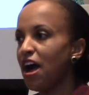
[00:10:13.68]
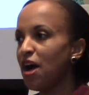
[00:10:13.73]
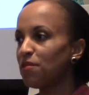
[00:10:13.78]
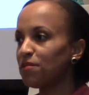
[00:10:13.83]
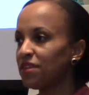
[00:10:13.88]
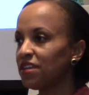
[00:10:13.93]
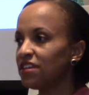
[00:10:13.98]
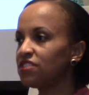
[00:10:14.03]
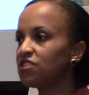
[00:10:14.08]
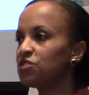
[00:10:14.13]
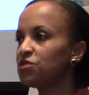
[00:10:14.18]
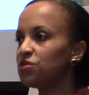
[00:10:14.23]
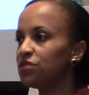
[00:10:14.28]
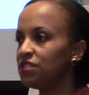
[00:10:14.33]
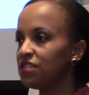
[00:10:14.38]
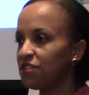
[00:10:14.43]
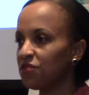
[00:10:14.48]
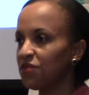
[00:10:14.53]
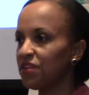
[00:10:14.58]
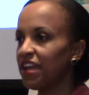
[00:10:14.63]
get to
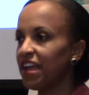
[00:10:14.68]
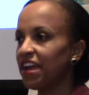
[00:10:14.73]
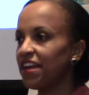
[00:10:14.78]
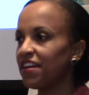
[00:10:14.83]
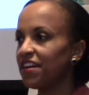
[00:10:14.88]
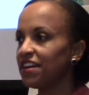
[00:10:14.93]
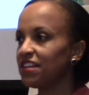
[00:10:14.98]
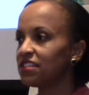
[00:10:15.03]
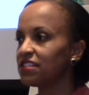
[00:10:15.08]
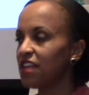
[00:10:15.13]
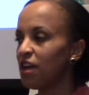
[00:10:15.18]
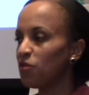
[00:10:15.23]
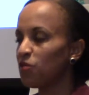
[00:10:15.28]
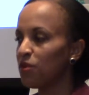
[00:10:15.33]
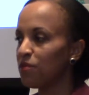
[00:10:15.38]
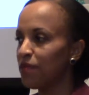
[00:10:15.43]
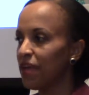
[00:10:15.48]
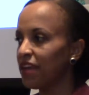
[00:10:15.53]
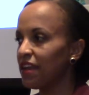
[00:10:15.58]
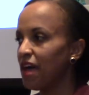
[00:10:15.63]
different areas that
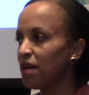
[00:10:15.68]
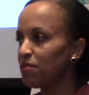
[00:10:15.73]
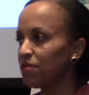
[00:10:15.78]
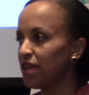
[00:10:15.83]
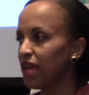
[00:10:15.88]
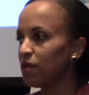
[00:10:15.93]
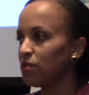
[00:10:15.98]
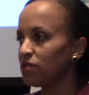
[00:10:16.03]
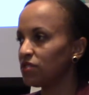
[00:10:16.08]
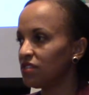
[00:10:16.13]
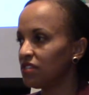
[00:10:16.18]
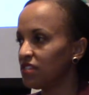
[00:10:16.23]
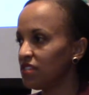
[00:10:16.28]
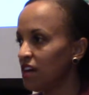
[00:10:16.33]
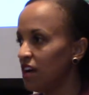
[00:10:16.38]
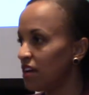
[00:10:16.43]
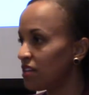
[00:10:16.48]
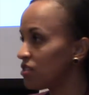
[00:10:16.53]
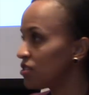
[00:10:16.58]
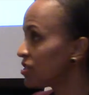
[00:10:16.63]
we may not be able to
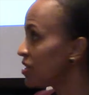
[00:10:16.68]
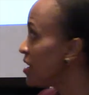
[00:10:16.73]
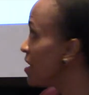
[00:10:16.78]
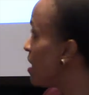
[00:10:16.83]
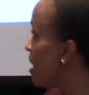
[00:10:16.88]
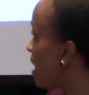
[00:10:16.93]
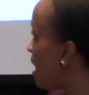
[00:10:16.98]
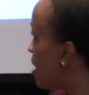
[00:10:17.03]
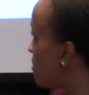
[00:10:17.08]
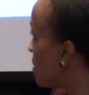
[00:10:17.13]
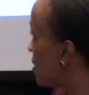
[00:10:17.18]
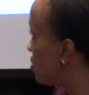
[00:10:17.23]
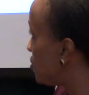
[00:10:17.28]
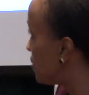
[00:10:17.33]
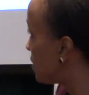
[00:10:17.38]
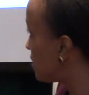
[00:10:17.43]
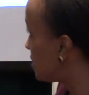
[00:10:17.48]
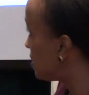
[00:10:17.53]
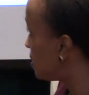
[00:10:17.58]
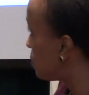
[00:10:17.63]
touch. As
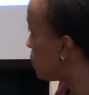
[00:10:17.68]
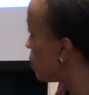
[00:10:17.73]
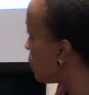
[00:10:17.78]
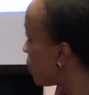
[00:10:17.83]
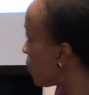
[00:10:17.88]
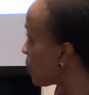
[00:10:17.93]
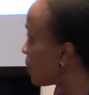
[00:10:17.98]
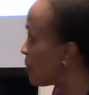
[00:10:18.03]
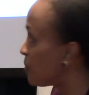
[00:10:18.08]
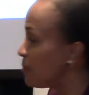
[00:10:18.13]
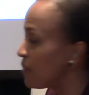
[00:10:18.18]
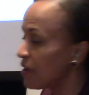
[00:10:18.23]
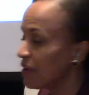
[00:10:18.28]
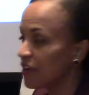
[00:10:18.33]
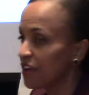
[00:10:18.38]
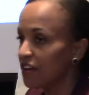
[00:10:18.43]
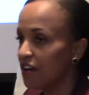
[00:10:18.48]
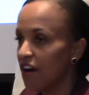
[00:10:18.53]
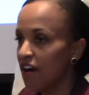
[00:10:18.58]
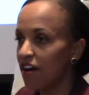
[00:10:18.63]
you can see, we work with
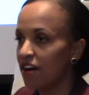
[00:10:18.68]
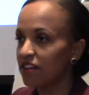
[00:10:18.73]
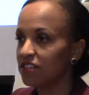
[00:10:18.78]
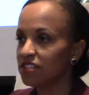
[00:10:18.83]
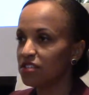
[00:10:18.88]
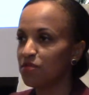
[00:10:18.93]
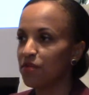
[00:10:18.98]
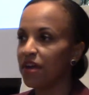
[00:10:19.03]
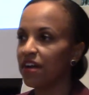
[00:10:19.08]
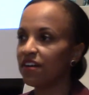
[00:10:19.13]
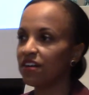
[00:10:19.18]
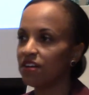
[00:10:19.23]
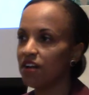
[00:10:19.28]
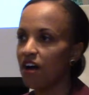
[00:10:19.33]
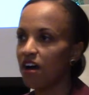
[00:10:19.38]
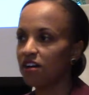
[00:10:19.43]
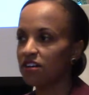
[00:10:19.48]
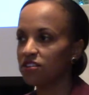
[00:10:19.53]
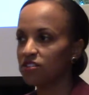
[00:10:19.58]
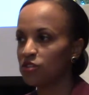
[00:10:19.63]
Million Hearts, American
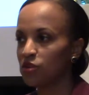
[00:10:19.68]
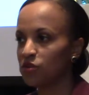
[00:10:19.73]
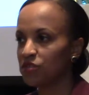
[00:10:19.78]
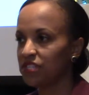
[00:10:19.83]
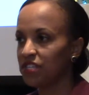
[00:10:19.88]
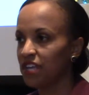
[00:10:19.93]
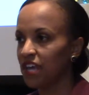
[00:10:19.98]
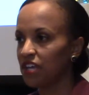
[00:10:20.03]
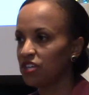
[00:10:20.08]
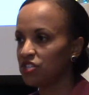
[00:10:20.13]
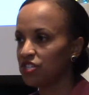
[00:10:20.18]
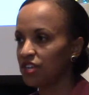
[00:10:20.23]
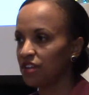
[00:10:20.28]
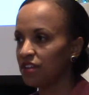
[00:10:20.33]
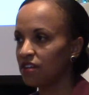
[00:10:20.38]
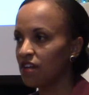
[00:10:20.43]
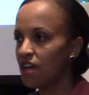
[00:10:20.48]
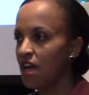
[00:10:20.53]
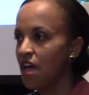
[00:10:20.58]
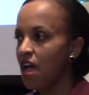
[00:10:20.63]
Heart
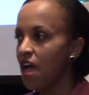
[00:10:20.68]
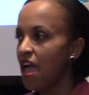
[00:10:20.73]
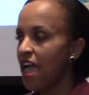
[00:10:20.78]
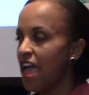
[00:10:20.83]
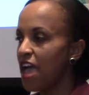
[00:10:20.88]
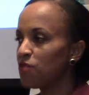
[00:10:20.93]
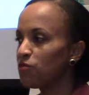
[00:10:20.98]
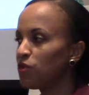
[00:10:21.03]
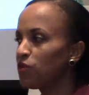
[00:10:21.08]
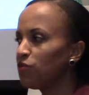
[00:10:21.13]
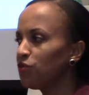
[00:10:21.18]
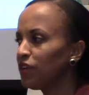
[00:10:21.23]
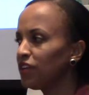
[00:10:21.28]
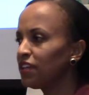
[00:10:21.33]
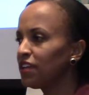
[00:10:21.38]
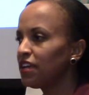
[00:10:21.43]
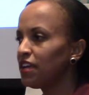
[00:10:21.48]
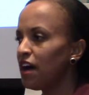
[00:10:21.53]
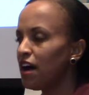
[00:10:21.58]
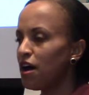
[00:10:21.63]
Association, and we
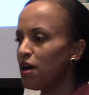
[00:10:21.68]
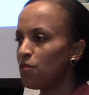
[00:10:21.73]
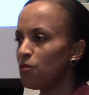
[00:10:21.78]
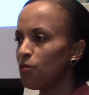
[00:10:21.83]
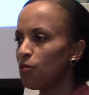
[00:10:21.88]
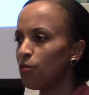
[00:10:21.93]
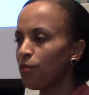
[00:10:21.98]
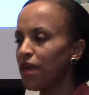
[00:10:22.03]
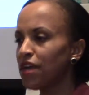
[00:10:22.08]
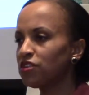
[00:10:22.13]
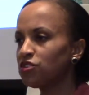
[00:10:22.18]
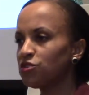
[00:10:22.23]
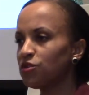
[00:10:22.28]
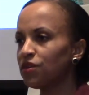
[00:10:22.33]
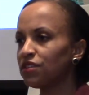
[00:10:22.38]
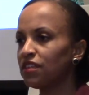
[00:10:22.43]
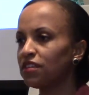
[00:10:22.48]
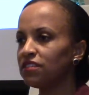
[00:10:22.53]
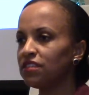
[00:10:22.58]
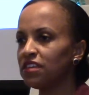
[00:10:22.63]
really make
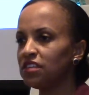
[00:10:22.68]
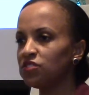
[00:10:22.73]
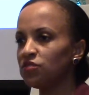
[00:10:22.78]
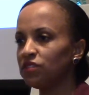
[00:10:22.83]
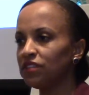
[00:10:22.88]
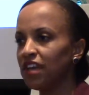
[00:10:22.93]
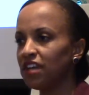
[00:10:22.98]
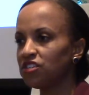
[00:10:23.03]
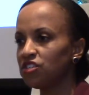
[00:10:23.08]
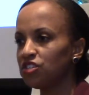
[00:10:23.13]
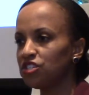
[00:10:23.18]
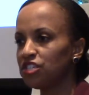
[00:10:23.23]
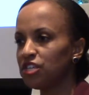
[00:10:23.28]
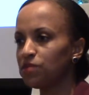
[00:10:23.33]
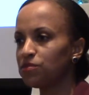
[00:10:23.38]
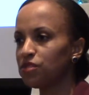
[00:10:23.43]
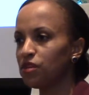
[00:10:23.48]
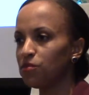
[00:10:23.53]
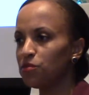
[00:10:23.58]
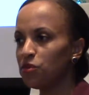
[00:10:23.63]
sure that these
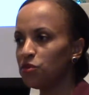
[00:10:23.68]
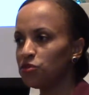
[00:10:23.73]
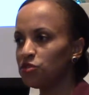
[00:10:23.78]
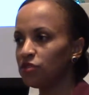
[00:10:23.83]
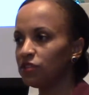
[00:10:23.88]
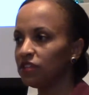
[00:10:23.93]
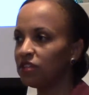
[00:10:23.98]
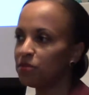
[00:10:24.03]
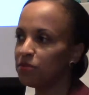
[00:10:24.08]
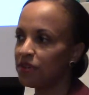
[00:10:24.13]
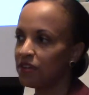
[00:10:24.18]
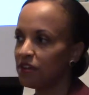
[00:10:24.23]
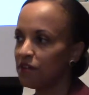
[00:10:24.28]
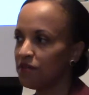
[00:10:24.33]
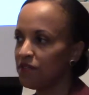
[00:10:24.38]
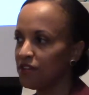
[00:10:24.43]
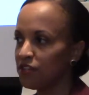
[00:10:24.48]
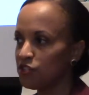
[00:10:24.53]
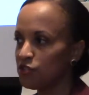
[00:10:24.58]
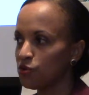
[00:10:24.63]
relationships are mutually
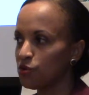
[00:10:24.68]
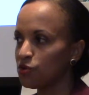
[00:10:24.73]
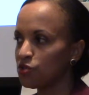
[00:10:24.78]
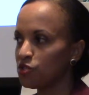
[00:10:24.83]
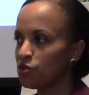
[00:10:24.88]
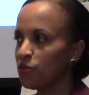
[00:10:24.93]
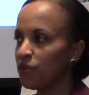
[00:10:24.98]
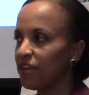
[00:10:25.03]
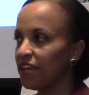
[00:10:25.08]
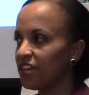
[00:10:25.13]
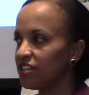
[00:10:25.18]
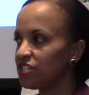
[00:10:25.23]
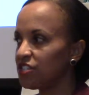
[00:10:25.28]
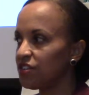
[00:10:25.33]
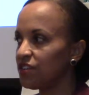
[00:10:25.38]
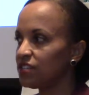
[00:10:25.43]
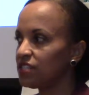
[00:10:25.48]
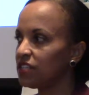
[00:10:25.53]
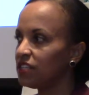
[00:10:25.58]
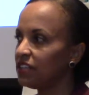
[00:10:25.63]
beneficial, so we
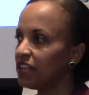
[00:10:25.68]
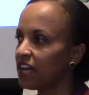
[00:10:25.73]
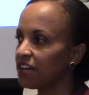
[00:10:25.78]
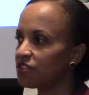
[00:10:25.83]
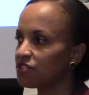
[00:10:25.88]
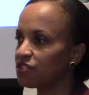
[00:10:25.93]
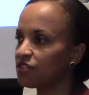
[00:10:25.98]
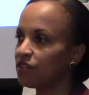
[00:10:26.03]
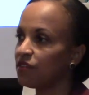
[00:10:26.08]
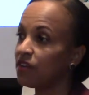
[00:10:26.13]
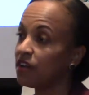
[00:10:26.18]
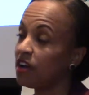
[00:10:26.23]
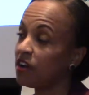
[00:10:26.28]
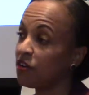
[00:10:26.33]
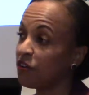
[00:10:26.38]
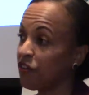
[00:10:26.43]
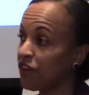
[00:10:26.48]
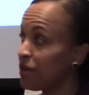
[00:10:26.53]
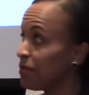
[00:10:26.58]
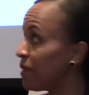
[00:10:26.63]
enter into letters of
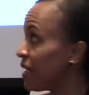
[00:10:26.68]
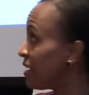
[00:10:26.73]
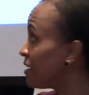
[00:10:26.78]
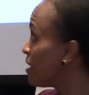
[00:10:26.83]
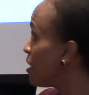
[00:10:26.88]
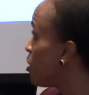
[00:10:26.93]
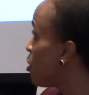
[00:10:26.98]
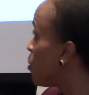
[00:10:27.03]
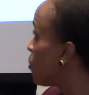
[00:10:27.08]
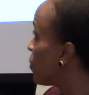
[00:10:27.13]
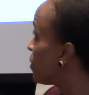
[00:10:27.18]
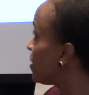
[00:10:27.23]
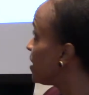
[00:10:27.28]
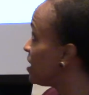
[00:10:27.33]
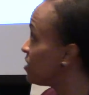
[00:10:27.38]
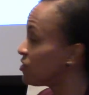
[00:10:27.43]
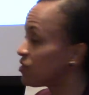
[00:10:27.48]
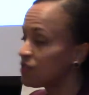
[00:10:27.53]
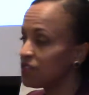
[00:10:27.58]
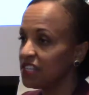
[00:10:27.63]
agreement with
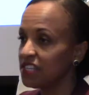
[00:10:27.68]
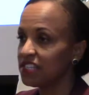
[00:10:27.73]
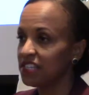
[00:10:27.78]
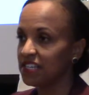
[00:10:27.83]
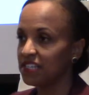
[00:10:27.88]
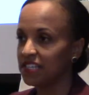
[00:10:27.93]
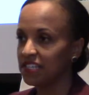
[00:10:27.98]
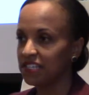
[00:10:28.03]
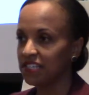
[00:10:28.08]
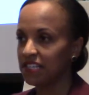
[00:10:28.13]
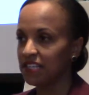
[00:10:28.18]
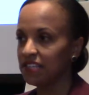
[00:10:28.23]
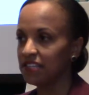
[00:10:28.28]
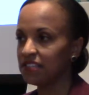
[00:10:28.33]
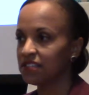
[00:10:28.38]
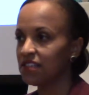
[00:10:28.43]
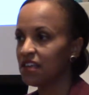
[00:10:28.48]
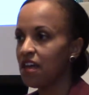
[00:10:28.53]
each of these entities